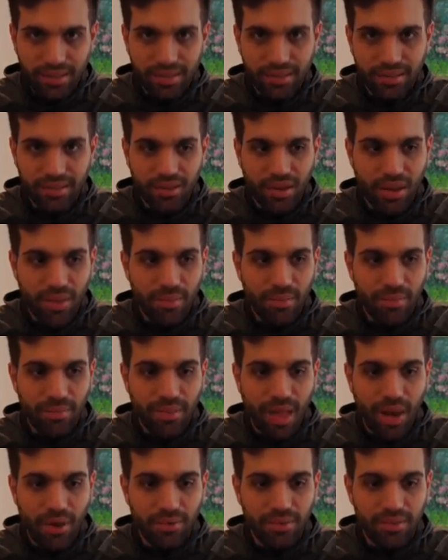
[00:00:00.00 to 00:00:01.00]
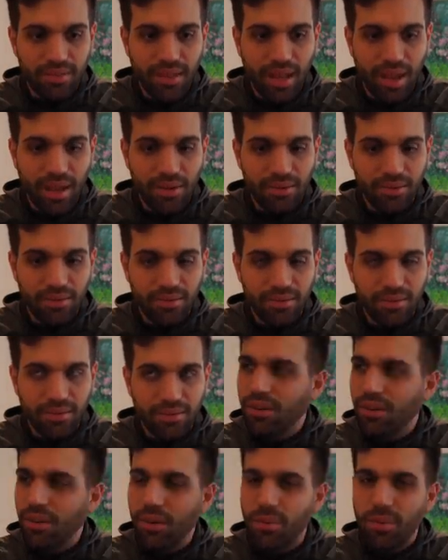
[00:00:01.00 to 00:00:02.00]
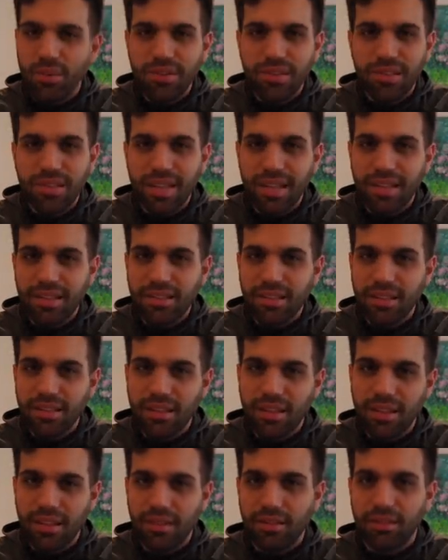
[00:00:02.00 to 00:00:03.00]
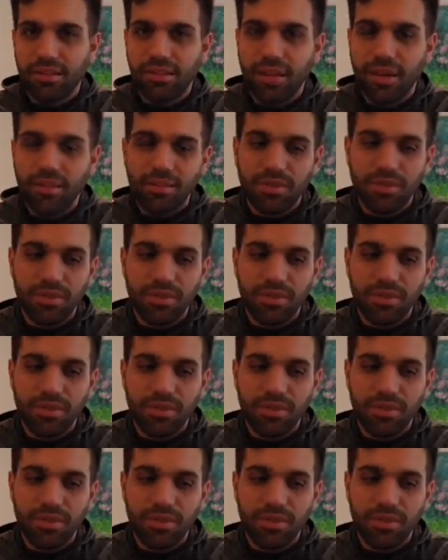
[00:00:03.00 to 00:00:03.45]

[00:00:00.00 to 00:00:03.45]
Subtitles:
so I'm now down almost 16 kilograms,